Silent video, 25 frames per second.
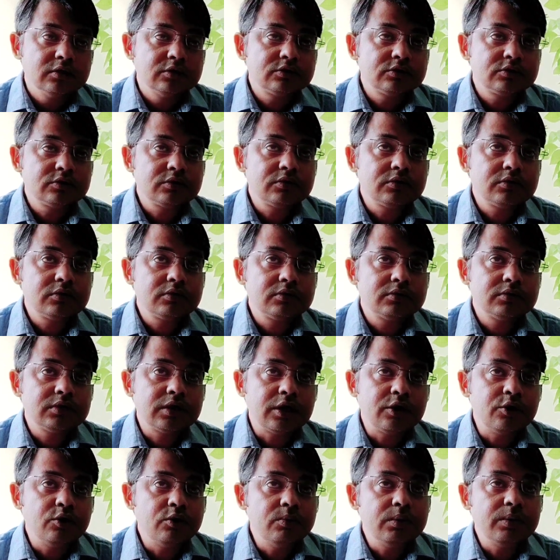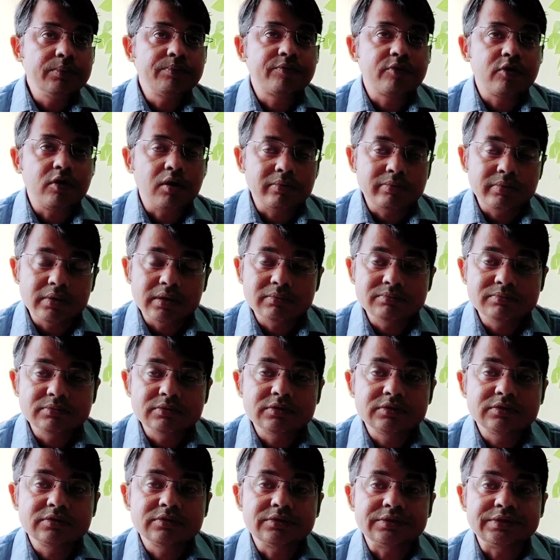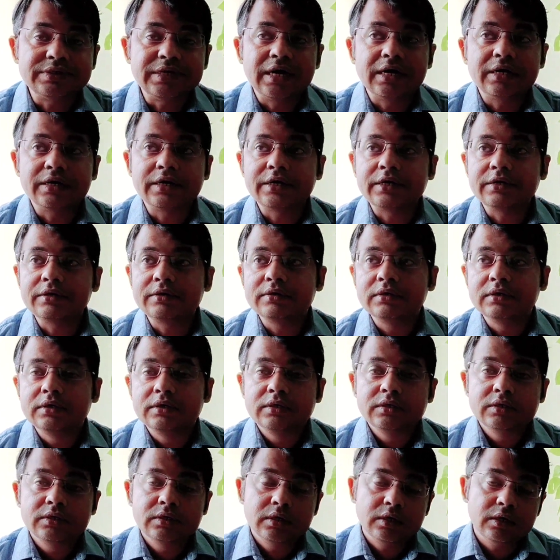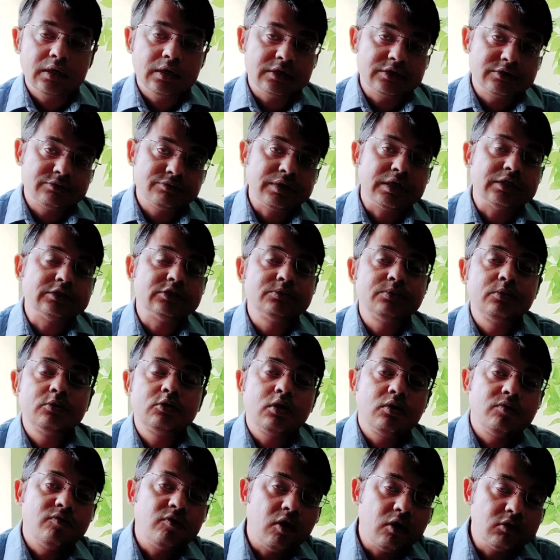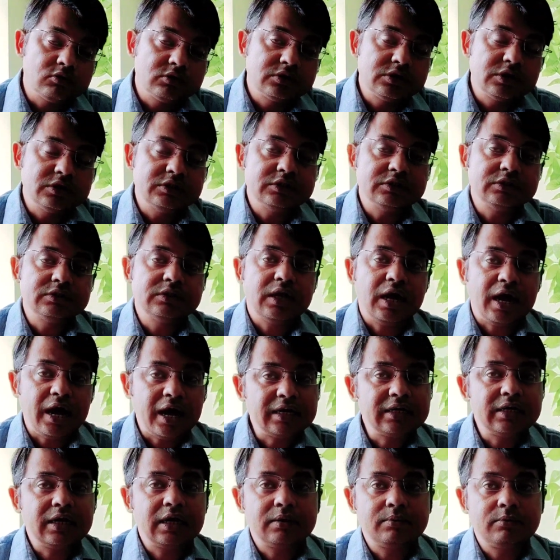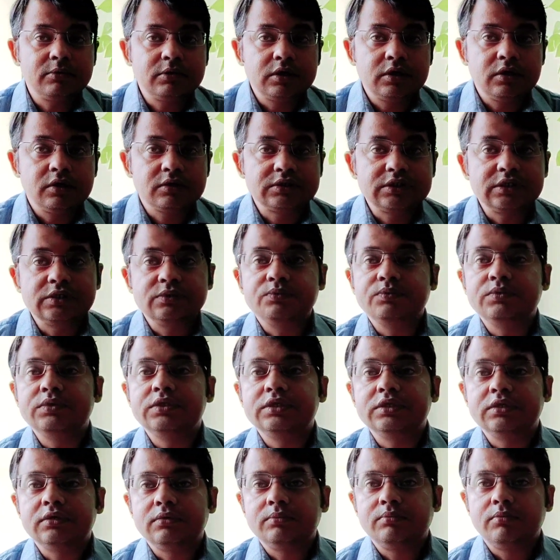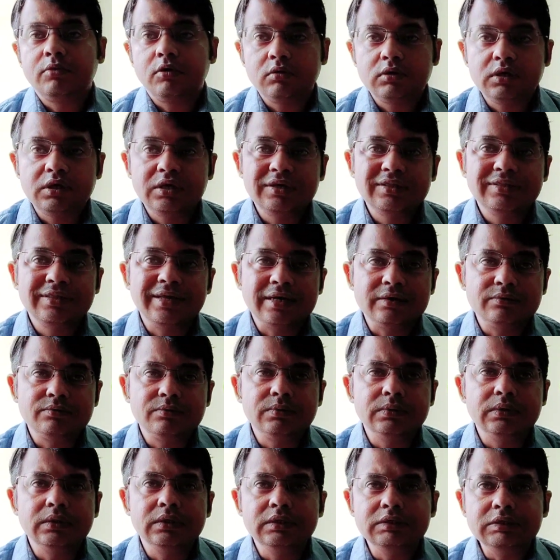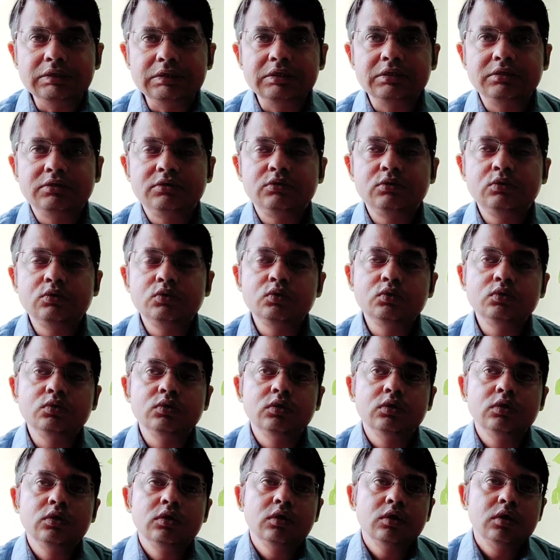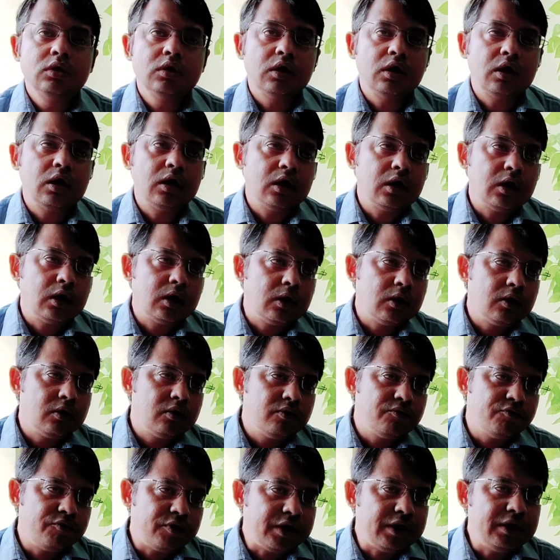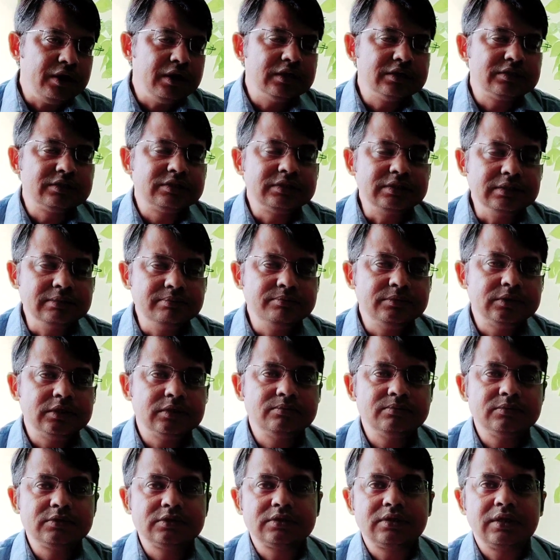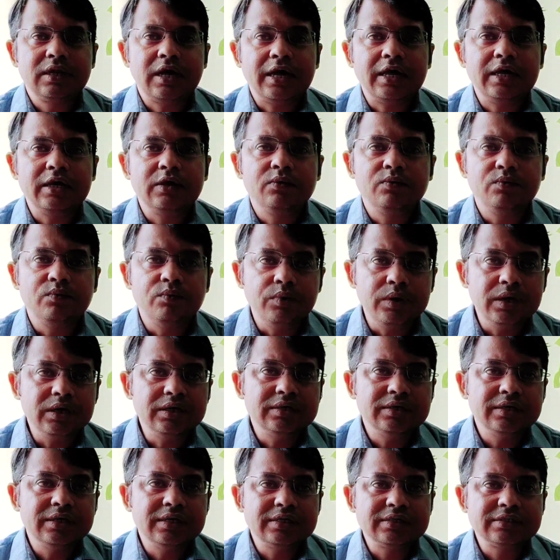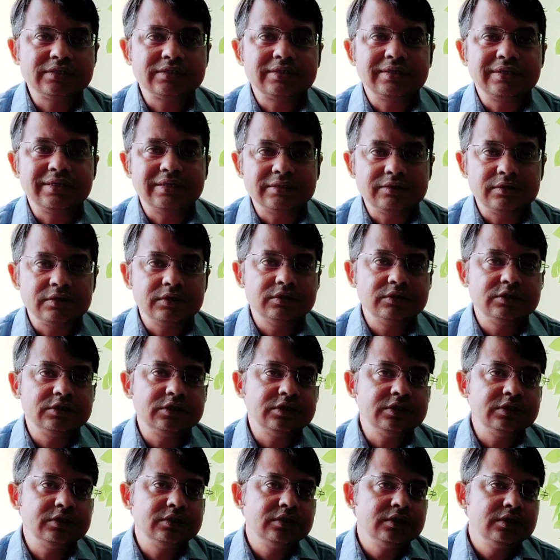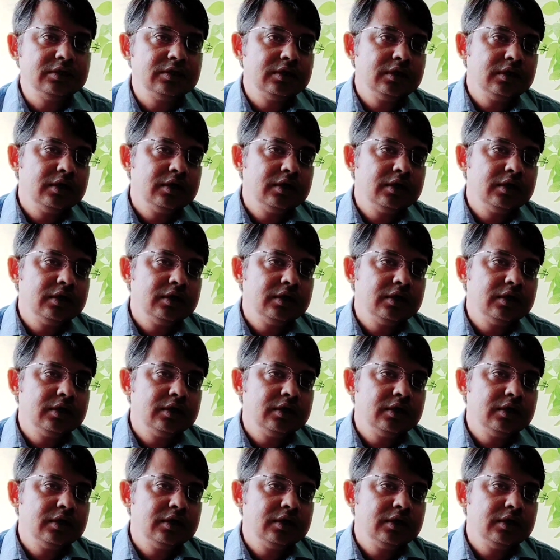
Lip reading: So there will be problems regarding transport of oxygen and carbon dioxide within our body, that will lead to various symptoms like weakness, lethargy,